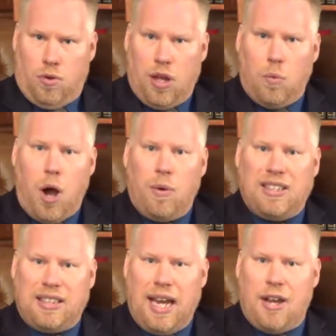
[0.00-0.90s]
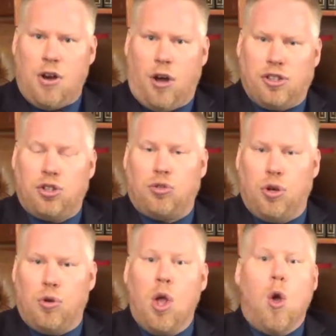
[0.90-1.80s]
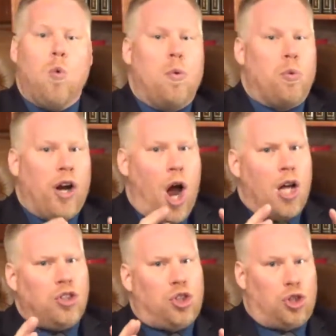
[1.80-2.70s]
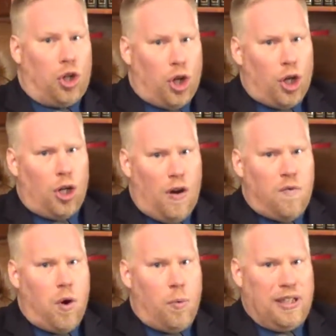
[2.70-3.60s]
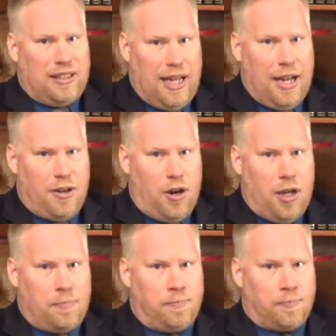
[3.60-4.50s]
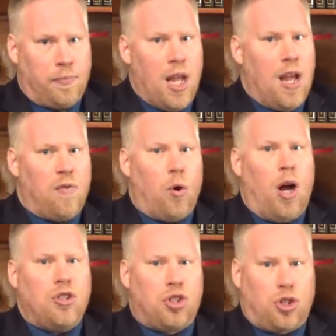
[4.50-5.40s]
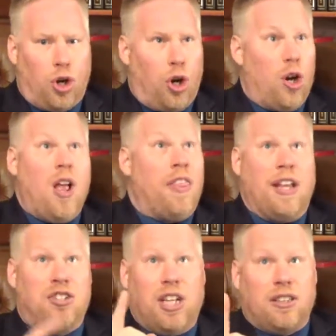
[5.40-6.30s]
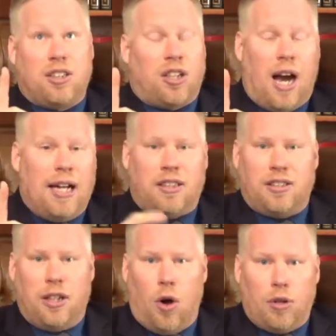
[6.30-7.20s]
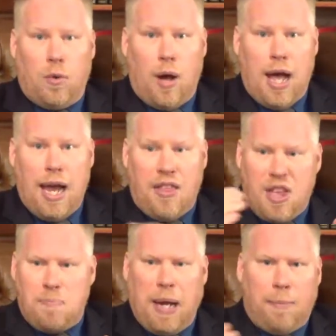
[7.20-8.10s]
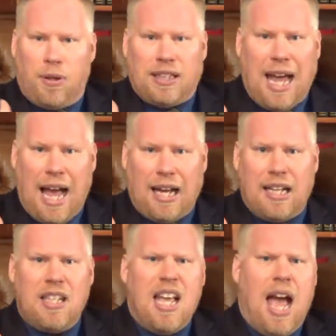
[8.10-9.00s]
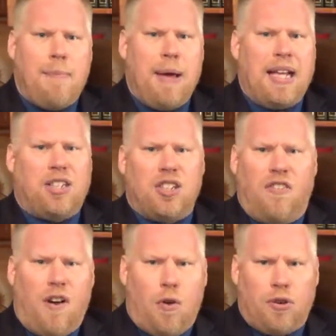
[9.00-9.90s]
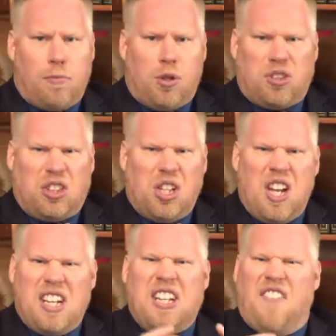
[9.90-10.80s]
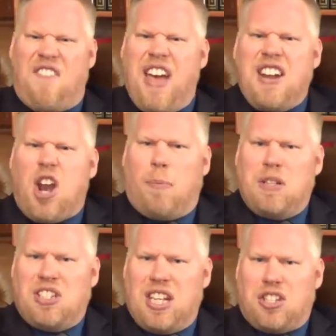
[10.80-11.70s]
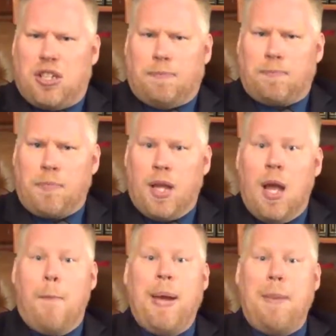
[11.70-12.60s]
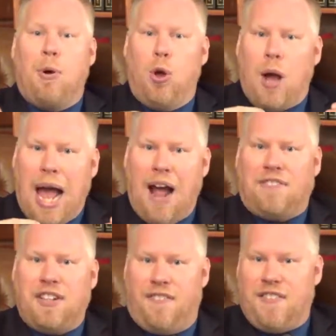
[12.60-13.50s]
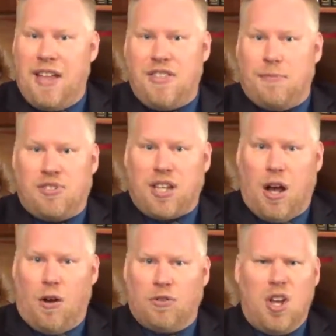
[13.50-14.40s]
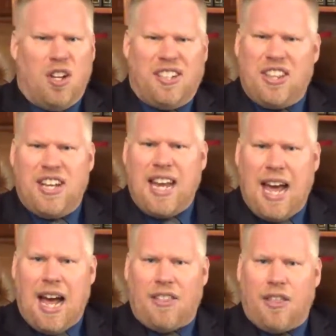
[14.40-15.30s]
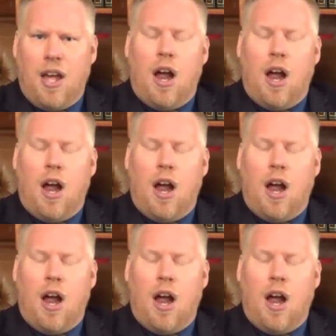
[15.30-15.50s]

that what we stand on is true. When we're unsure of what we stand on, if we're unsure that Jesus Christ is the only way and then people attack us, it makes us vulnerable to defend our position. People who have to defend themselves to the death,